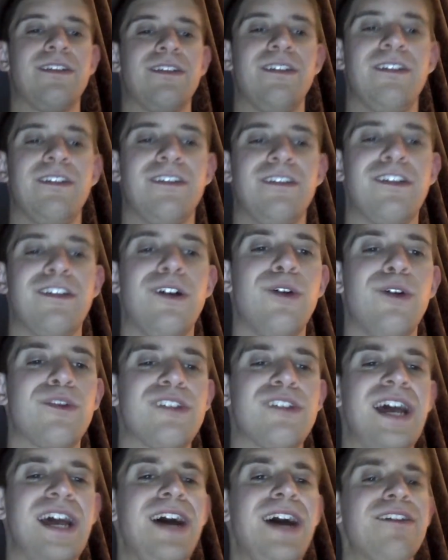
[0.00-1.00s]
So
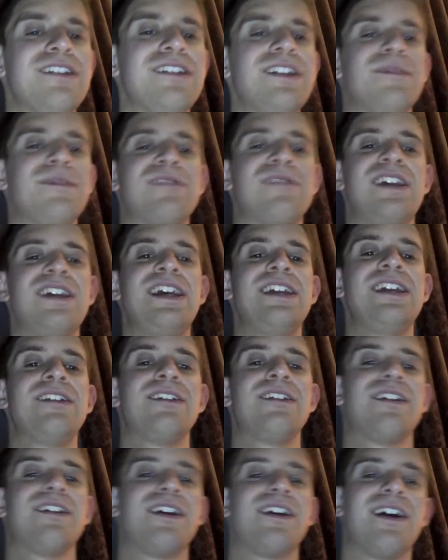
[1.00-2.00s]
Styles ended up saying,
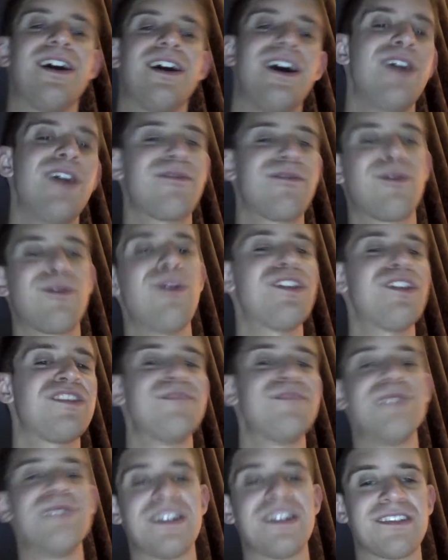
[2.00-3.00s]
Of course
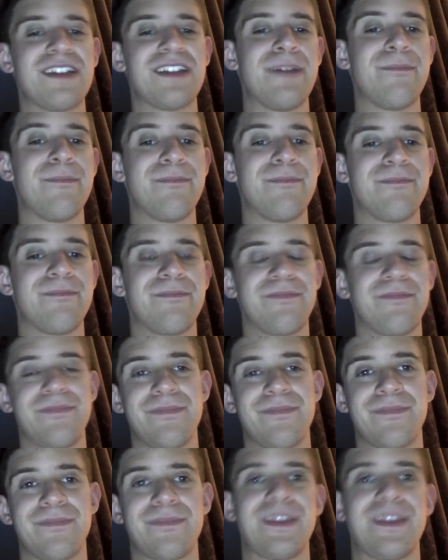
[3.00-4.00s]
you missed them.
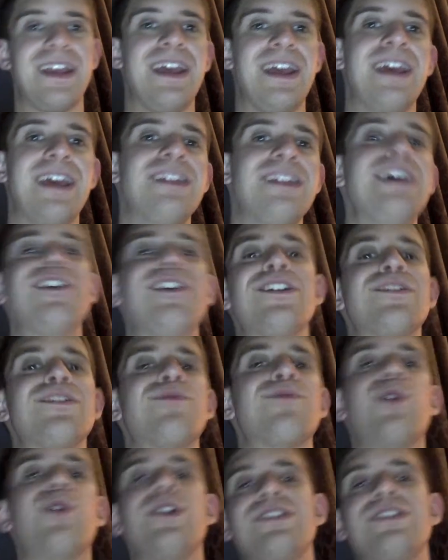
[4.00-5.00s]
They are the
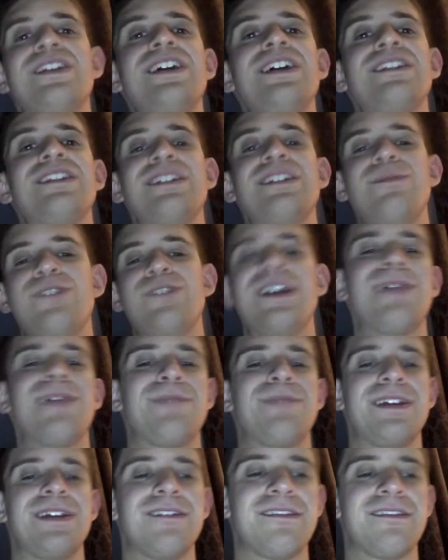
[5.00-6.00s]
Royal Tag Team
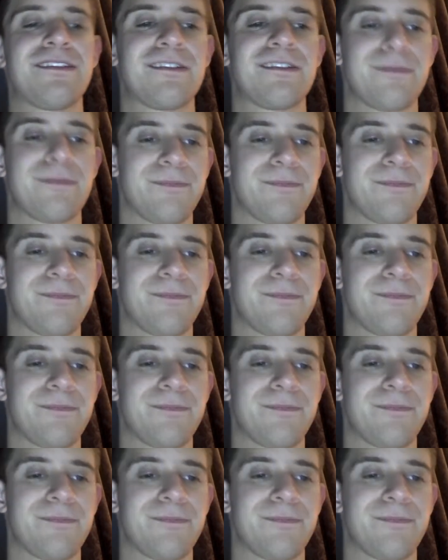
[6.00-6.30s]
Champions.